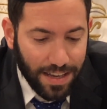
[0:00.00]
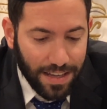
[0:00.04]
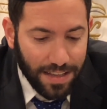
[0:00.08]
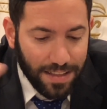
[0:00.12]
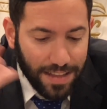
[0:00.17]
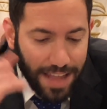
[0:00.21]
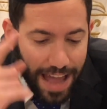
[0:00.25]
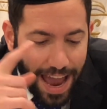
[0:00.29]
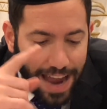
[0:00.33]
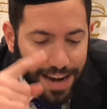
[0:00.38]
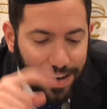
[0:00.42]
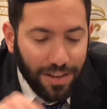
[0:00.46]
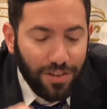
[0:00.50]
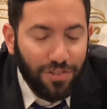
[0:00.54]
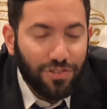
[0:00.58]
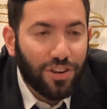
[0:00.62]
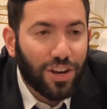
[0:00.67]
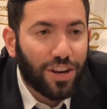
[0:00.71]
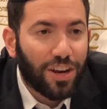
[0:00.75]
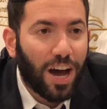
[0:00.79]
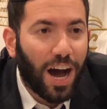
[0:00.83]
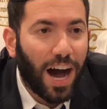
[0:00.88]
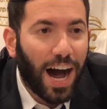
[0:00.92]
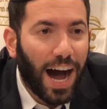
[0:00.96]
then you
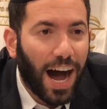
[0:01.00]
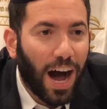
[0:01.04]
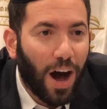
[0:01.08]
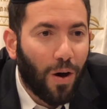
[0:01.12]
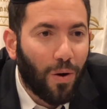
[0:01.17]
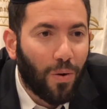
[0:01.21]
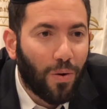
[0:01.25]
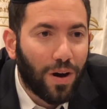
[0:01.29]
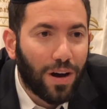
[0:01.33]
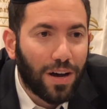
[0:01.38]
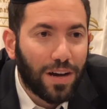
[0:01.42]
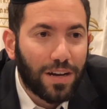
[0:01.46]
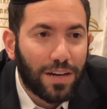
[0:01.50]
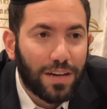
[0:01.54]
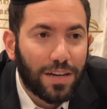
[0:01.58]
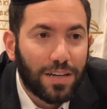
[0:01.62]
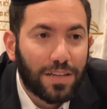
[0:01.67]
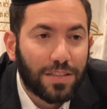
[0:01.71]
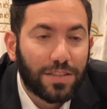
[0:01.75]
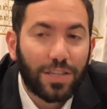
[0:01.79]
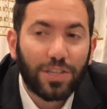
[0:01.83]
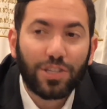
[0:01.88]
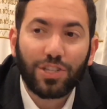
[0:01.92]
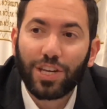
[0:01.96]
should know
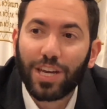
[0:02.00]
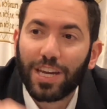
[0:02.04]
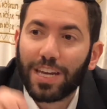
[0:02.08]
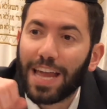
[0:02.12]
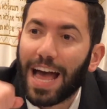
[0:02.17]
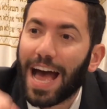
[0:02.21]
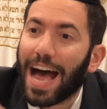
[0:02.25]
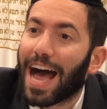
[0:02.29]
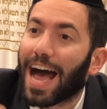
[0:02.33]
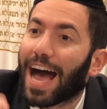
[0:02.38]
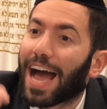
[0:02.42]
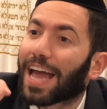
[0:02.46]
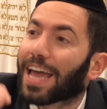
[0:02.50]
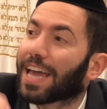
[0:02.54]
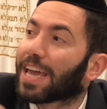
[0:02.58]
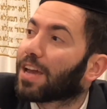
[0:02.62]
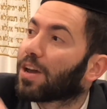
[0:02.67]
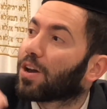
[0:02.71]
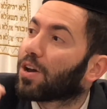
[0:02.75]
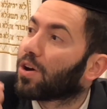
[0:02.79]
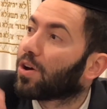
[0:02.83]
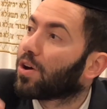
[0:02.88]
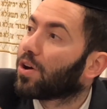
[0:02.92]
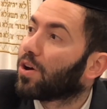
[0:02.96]
the Shekhinah
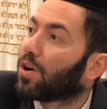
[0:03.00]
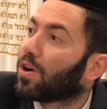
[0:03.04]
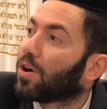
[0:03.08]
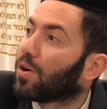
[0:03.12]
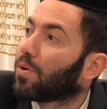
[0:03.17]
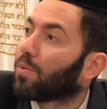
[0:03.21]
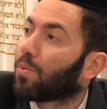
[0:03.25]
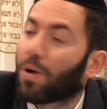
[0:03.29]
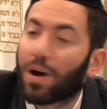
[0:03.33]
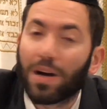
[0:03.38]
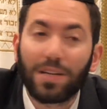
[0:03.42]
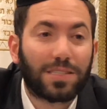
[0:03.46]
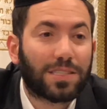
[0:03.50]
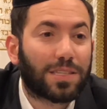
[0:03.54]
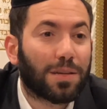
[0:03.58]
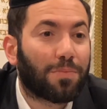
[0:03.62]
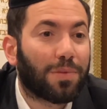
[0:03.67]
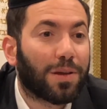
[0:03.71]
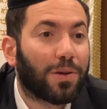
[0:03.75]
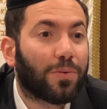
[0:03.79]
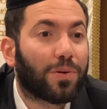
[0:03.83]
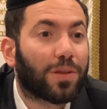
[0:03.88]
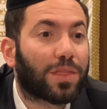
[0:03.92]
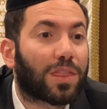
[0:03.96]
wants to
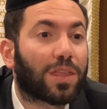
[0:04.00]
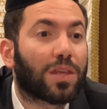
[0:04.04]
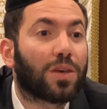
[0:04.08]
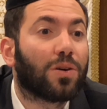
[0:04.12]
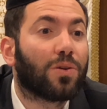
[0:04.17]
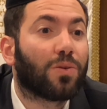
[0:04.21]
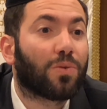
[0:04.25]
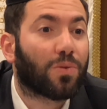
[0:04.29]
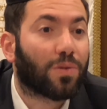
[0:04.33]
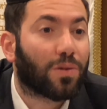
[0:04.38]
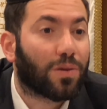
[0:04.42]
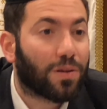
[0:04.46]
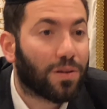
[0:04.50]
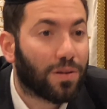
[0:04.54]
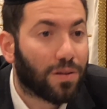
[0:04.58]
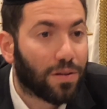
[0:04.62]
be with you.